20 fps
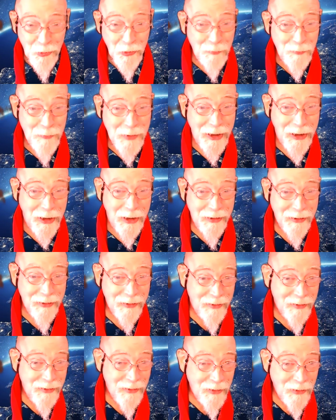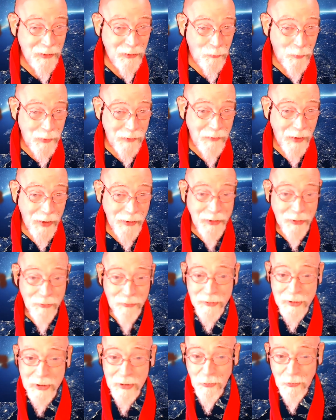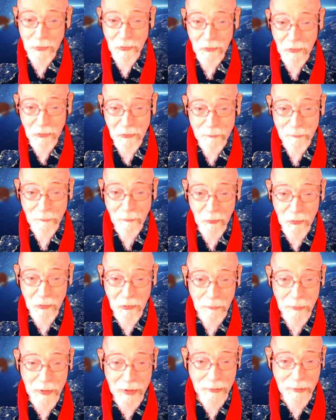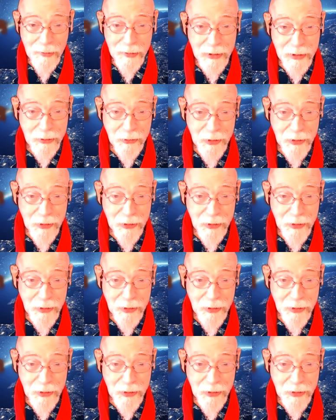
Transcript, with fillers: to me. We've had our legal system for something like,